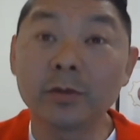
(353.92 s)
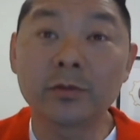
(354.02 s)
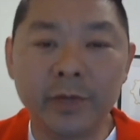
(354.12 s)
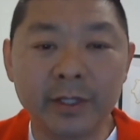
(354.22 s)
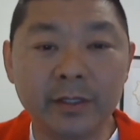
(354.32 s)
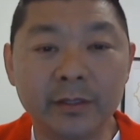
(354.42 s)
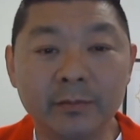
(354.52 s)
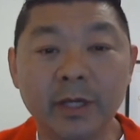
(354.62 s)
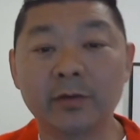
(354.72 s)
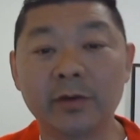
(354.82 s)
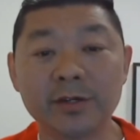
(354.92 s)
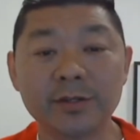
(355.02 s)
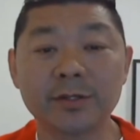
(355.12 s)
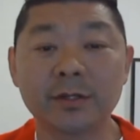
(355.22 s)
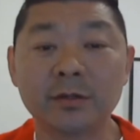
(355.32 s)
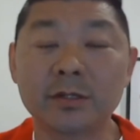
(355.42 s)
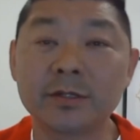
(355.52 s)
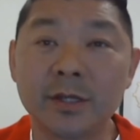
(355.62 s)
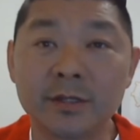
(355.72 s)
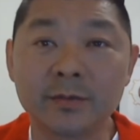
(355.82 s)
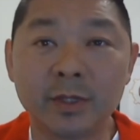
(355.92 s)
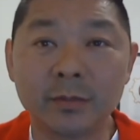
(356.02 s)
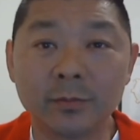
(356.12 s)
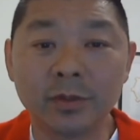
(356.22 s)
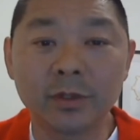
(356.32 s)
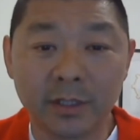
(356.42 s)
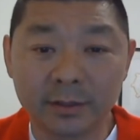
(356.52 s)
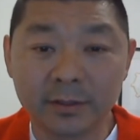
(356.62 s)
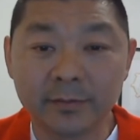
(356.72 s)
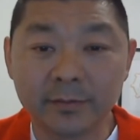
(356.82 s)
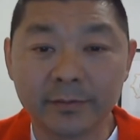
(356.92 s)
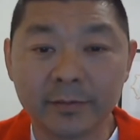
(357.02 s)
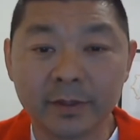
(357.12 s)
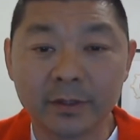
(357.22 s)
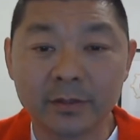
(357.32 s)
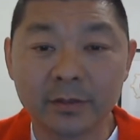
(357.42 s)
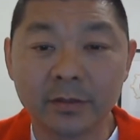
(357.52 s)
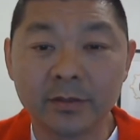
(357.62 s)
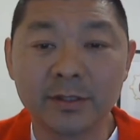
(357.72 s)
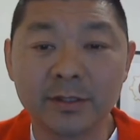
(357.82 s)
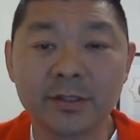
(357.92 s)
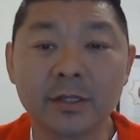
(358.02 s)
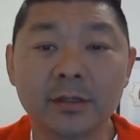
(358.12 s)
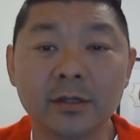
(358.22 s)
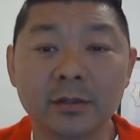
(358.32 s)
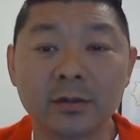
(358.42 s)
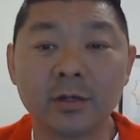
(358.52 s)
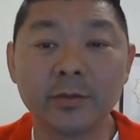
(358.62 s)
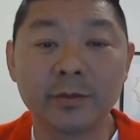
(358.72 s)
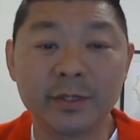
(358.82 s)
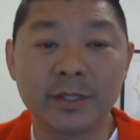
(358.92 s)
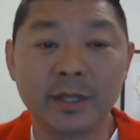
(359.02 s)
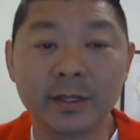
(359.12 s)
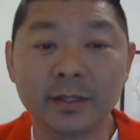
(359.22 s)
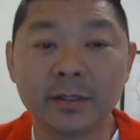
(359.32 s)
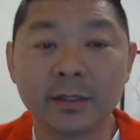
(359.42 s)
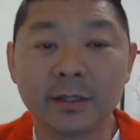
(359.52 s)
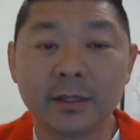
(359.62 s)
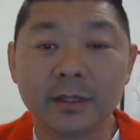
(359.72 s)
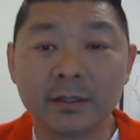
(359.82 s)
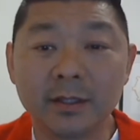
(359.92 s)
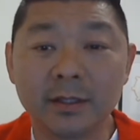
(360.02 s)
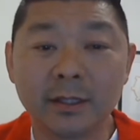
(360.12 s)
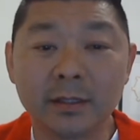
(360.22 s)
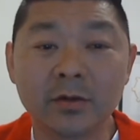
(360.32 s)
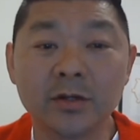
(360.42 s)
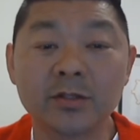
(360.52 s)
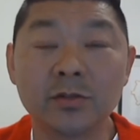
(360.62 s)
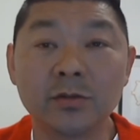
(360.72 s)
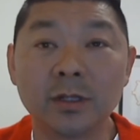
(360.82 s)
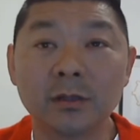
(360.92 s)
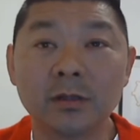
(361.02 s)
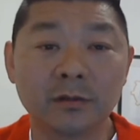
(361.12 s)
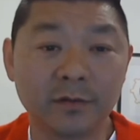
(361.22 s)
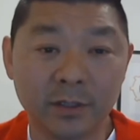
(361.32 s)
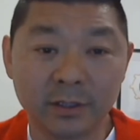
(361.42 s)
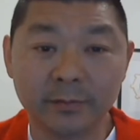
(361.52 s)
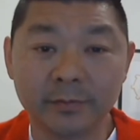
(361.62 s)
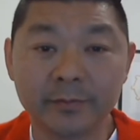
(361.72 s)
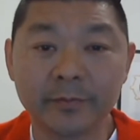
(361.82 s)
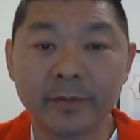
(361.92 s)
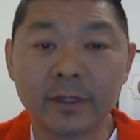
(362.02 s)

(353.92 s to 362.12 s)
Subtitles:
not reading the migration skills assessment booklet. So this is another common mistake that can cost you a lot of time.